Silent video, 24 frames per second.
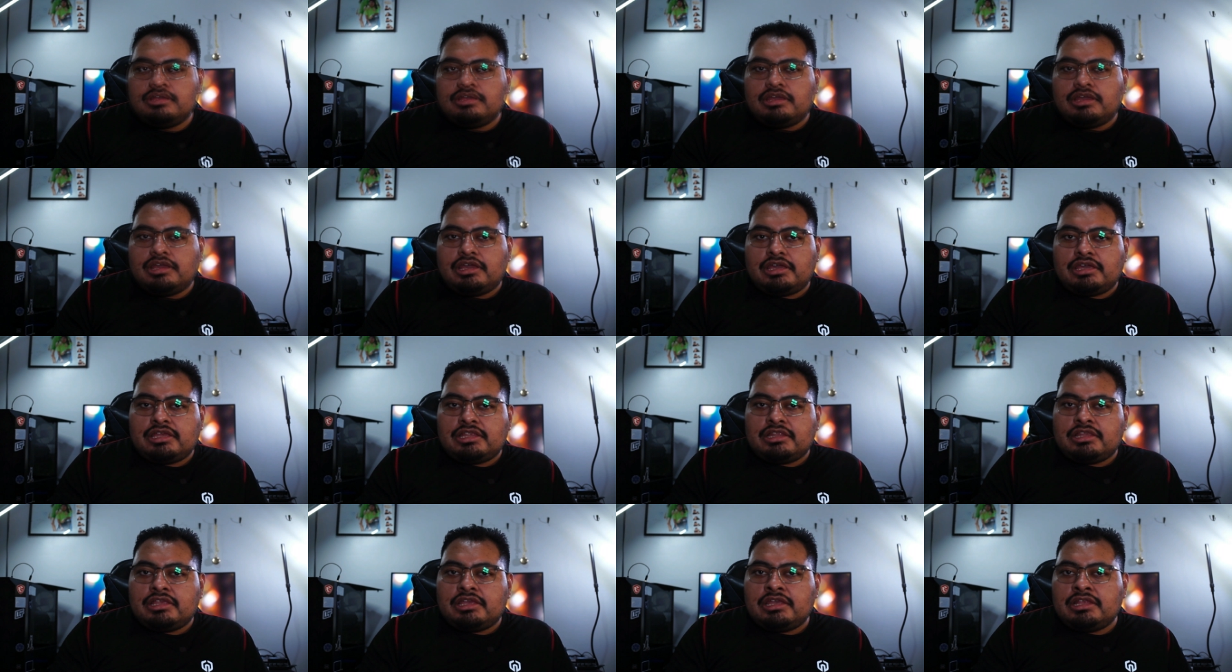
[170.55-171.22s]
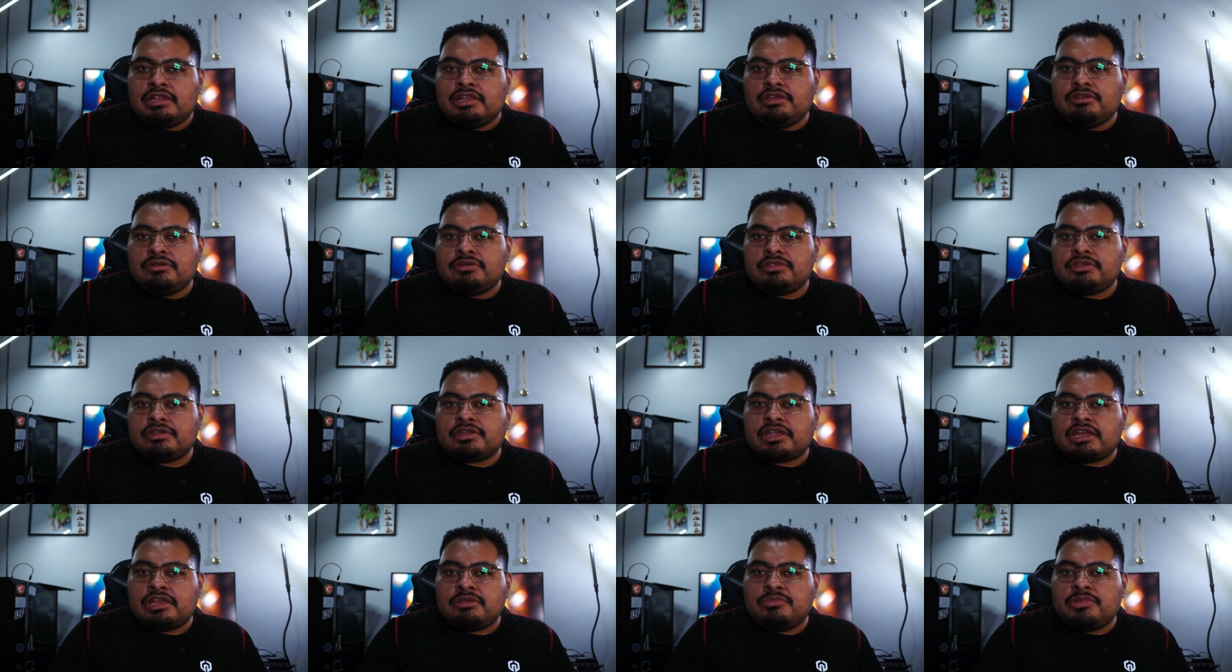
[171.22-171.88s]
and any other
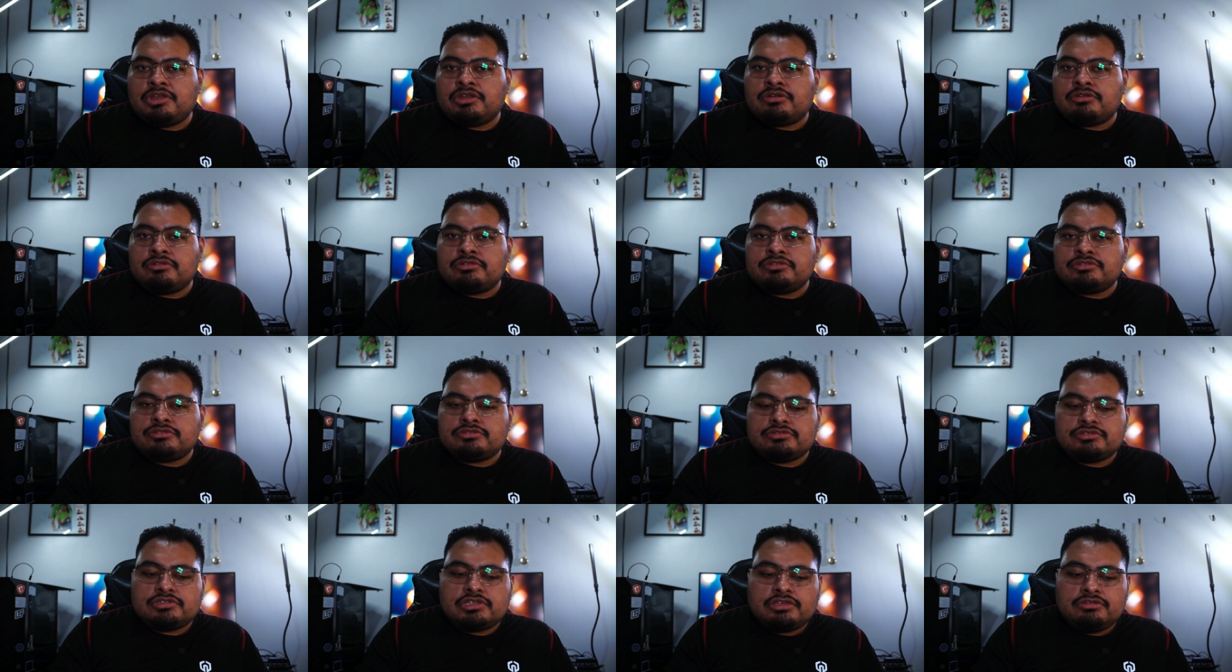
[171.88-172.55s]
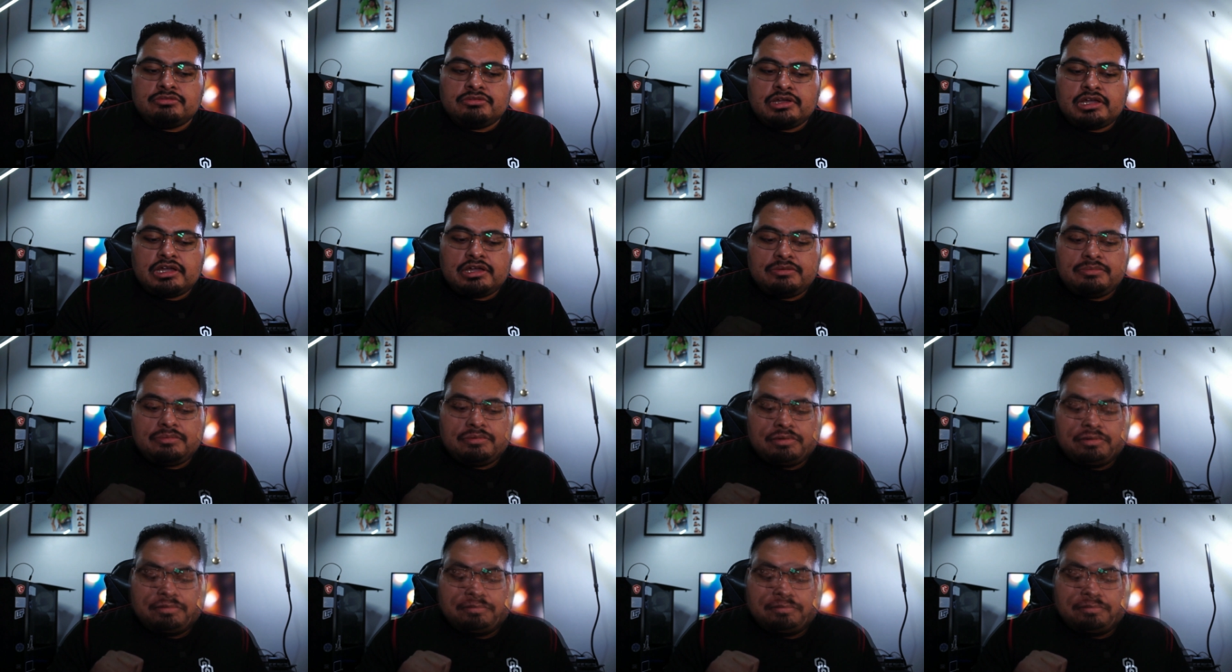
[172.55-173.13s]
gaming consoles that you have